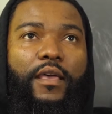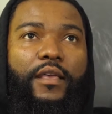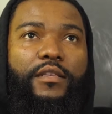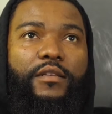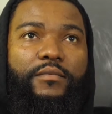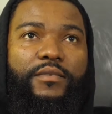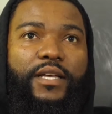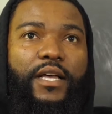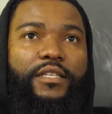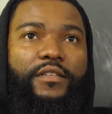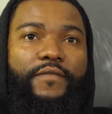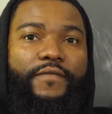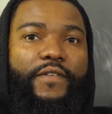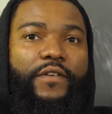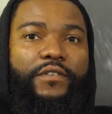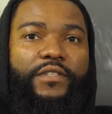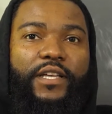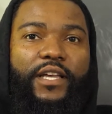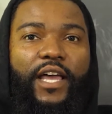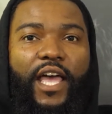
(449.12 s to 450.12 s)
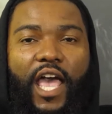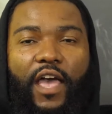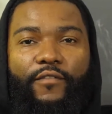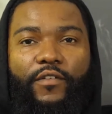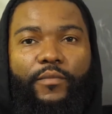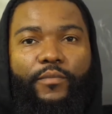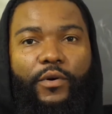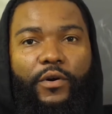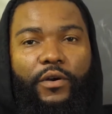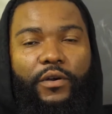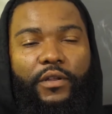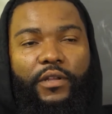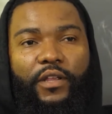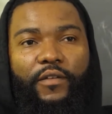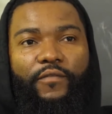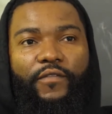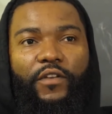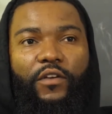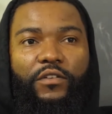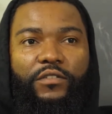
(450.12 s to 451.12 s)
sometimes it feels like a heavy burden.
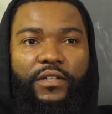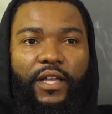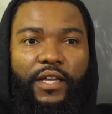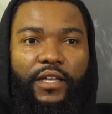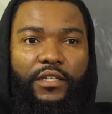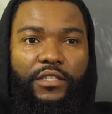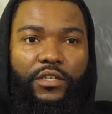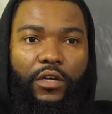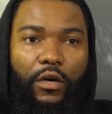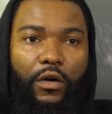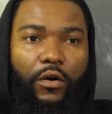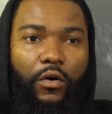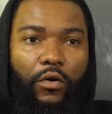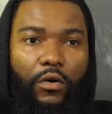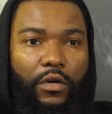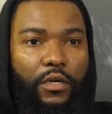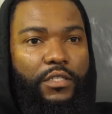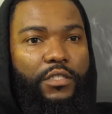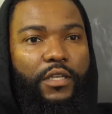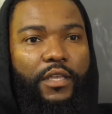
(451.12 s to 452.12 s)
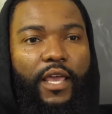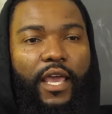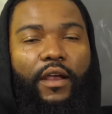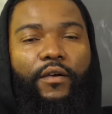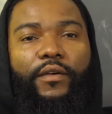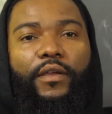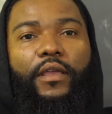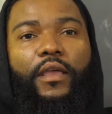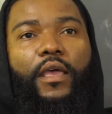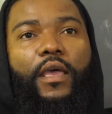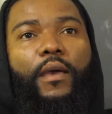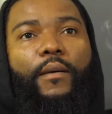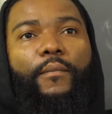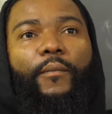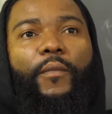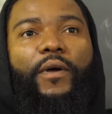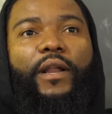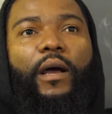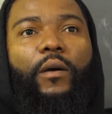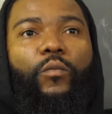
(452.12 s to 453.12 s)
It feels like a tall order to carry,
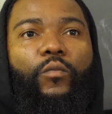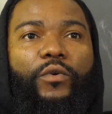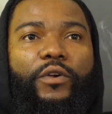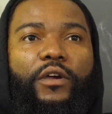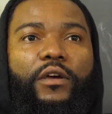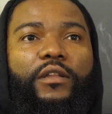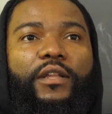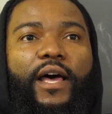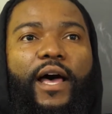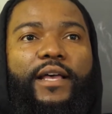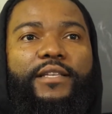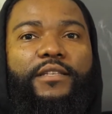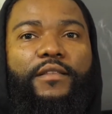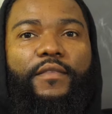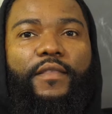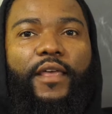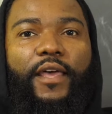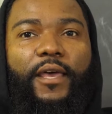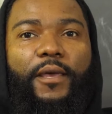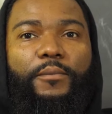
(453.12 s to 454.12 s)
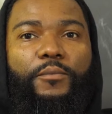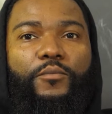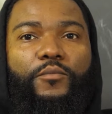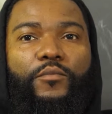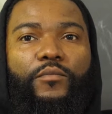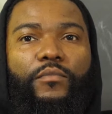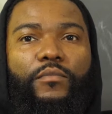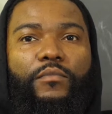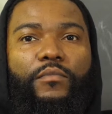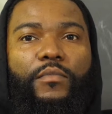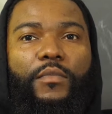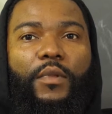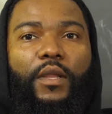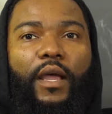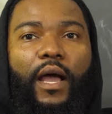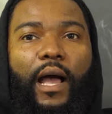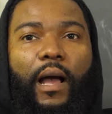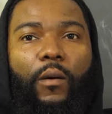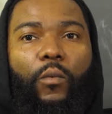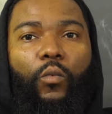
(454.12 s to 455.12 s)
but I'm realizing that
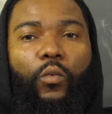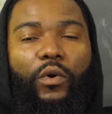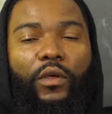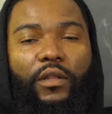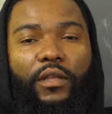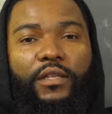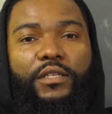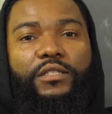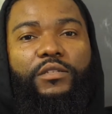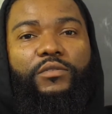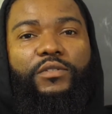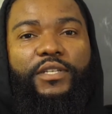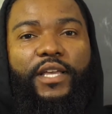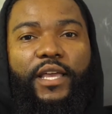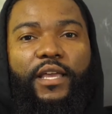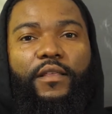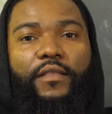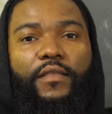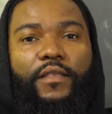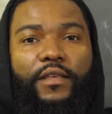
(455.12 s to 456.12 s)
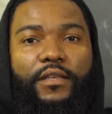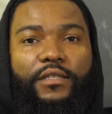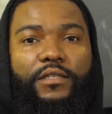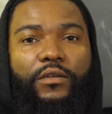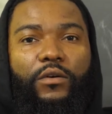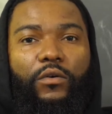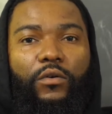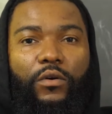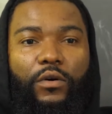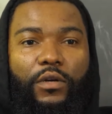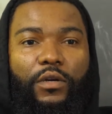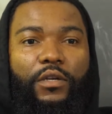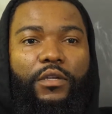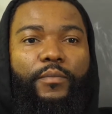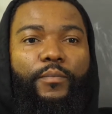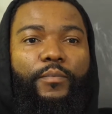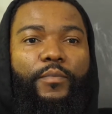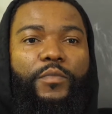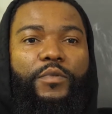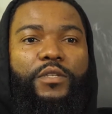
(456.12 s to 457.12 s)
I'm willing to take this order
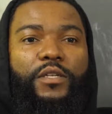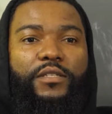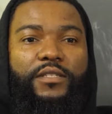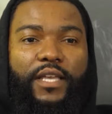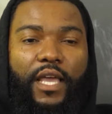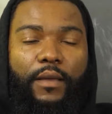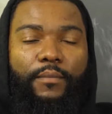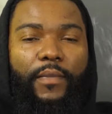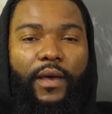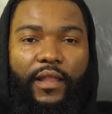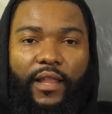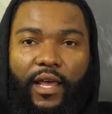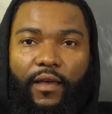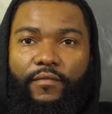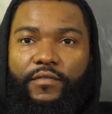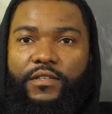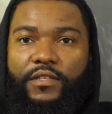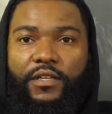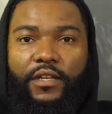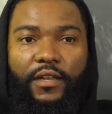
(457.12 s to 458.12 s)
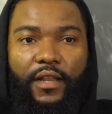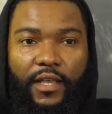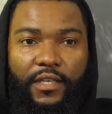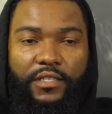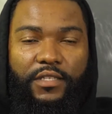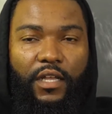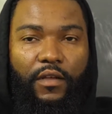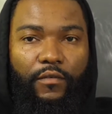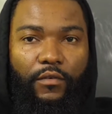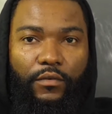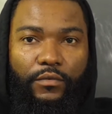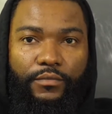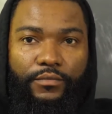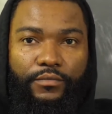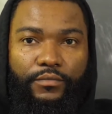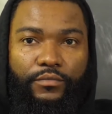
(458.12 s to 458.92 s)
to take my life to the next level.